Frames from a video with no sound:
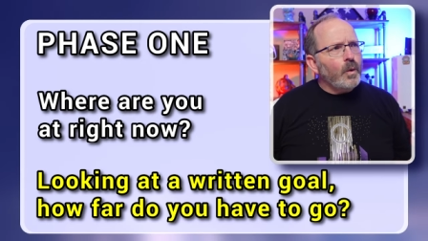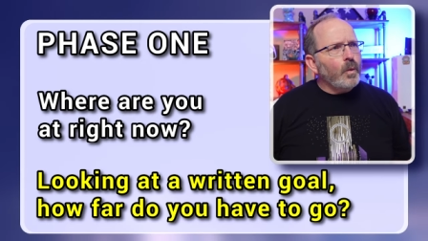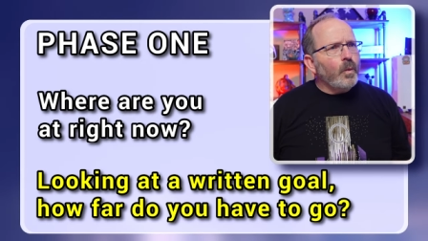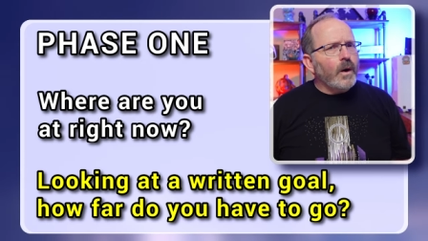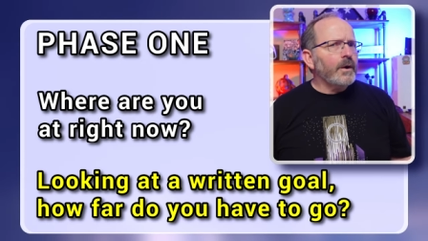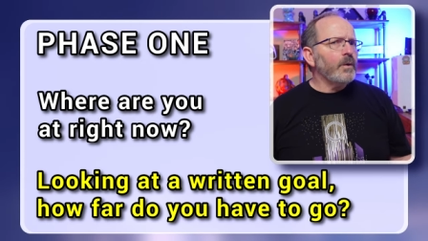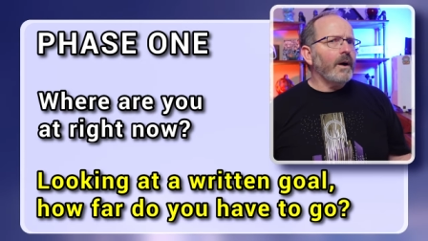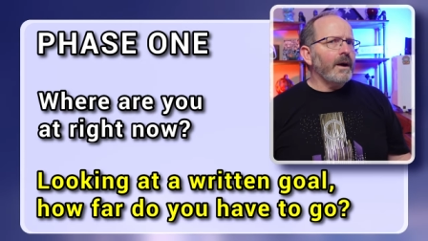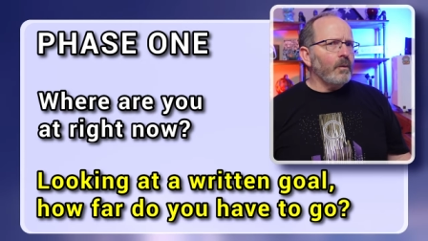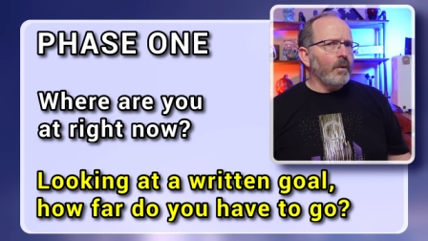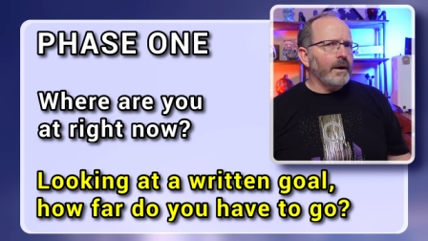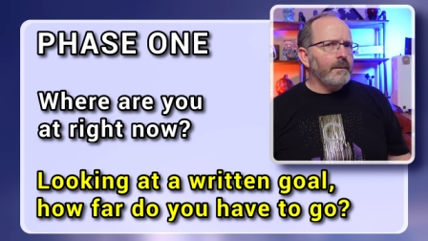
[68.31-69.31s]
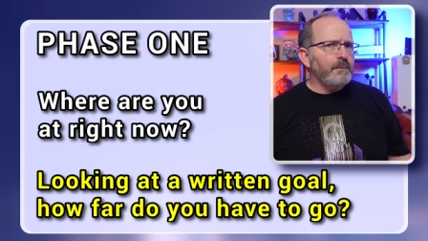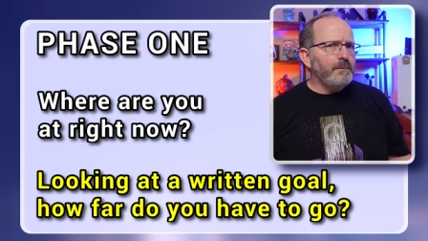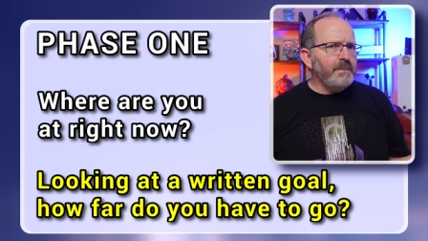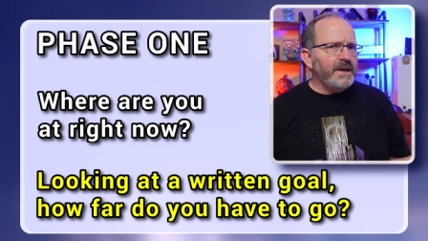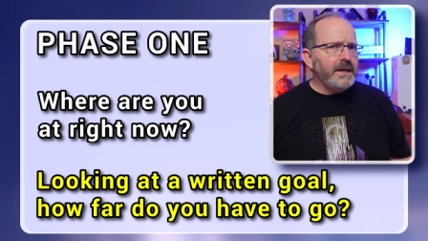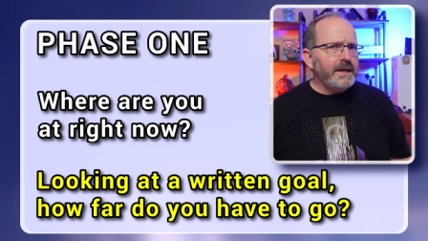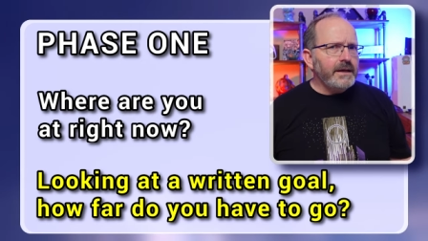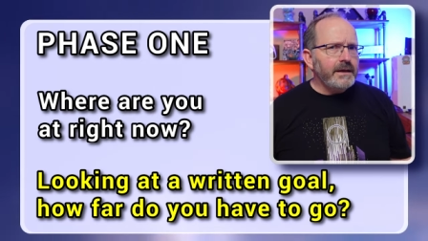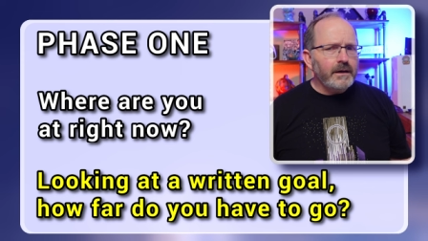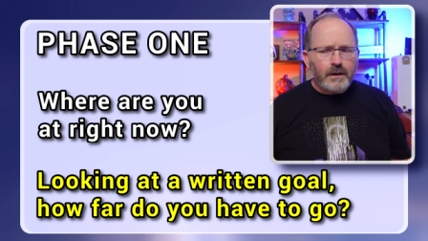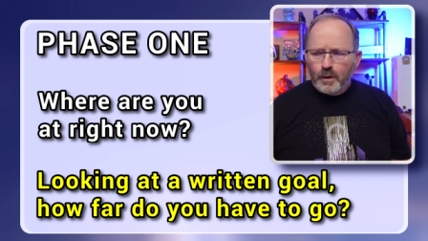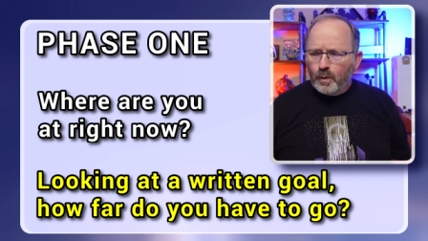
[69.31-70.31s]
where do I want to
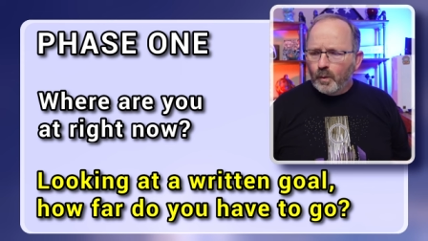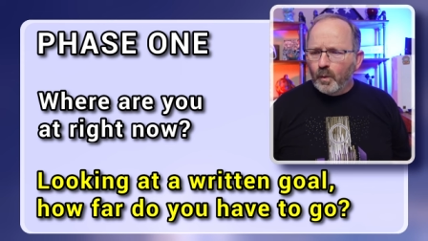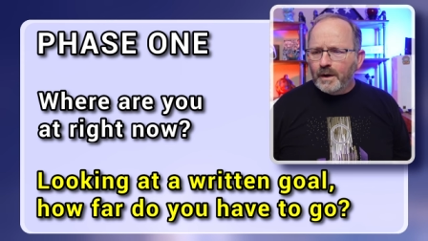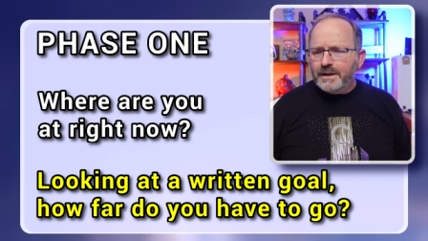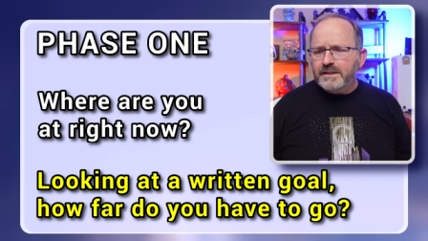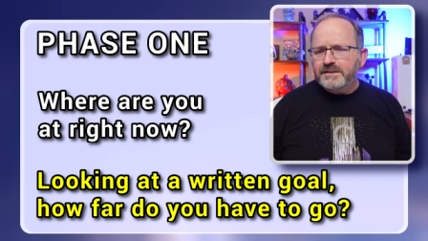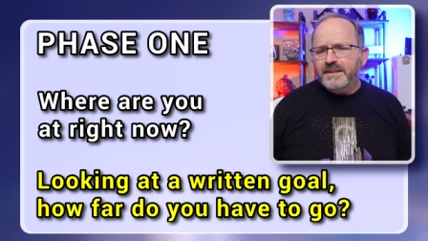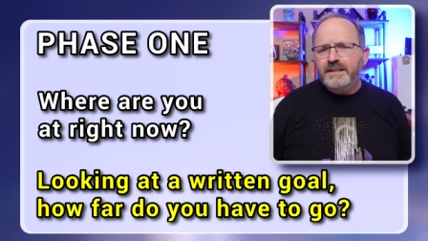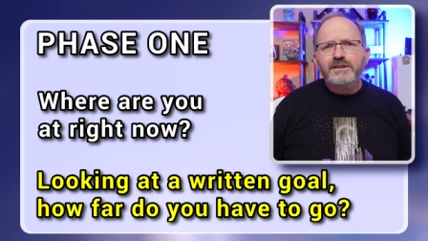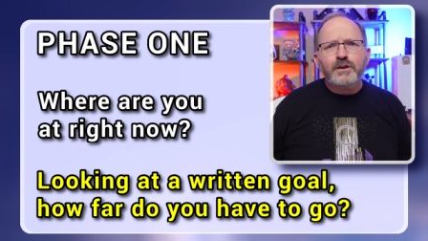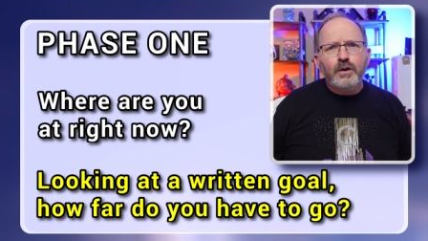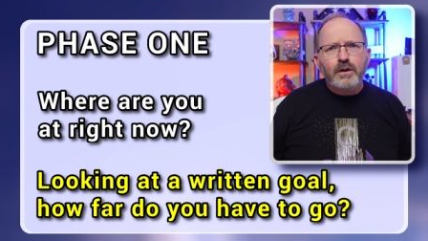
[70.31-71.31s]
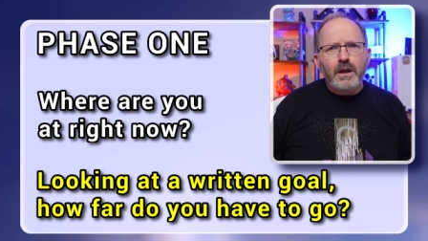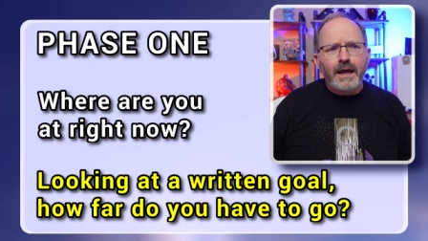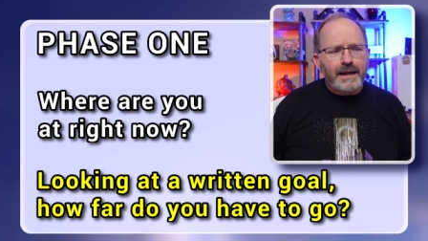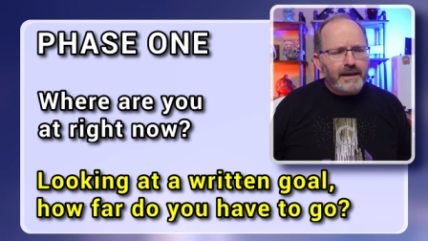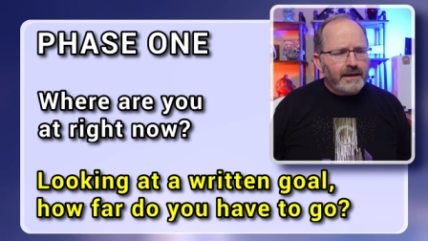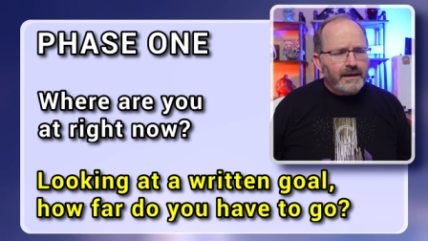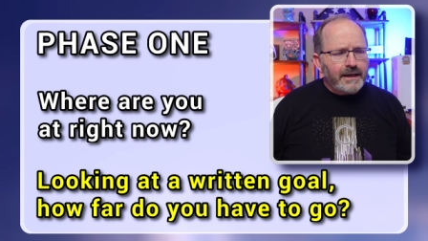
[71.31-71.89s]
be? What does this look like?